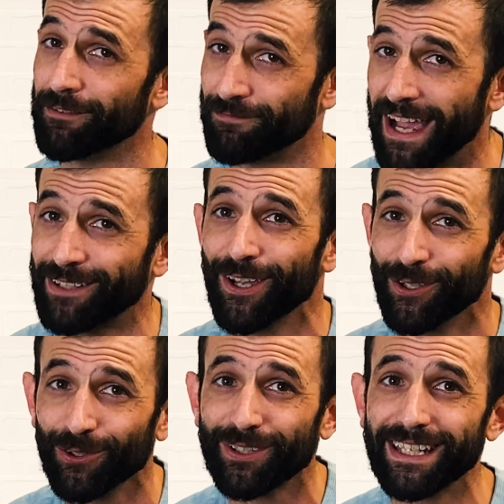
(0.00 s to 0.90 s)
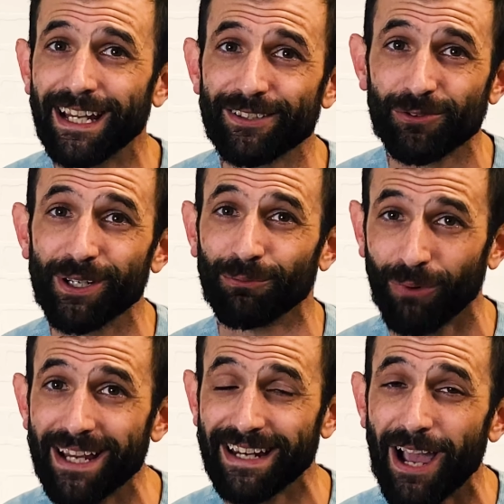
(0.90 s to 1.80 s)
fact, you're looking at a screen
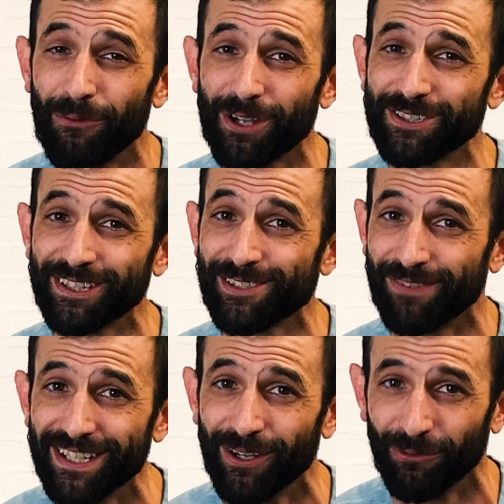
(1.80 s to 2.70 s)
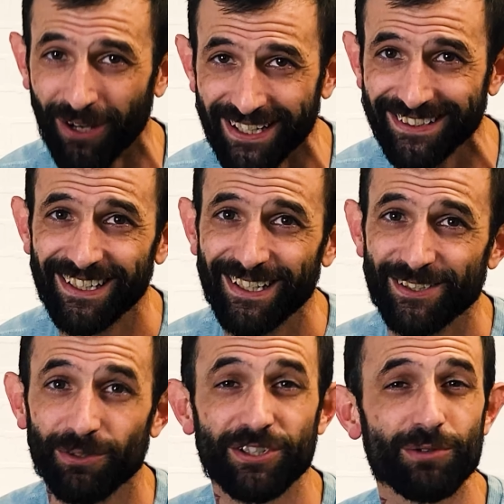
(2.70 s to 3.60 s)
right now watching this video, right?
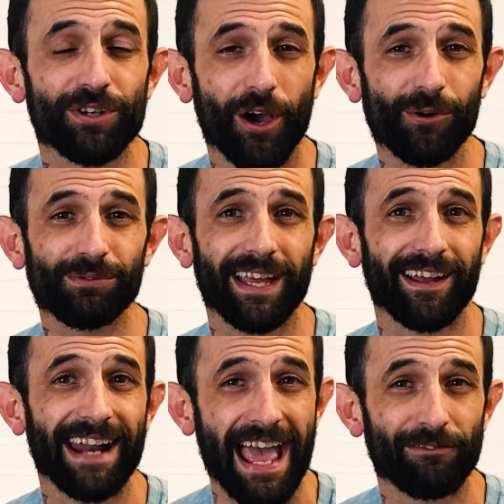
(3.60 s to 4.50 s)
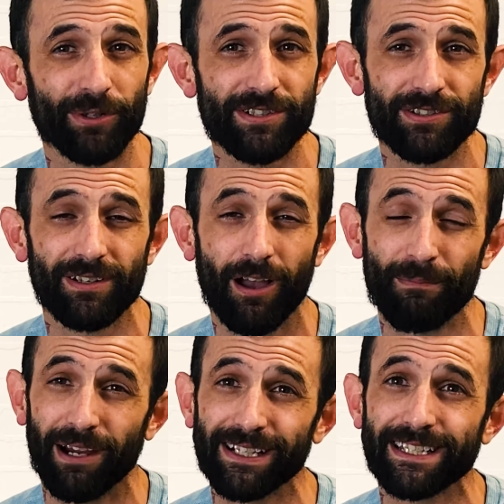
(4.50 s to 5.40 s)
So did you know that on average,
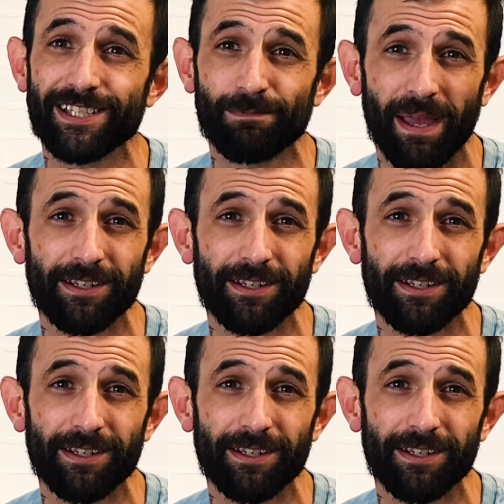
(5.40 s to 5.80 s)
Americans spend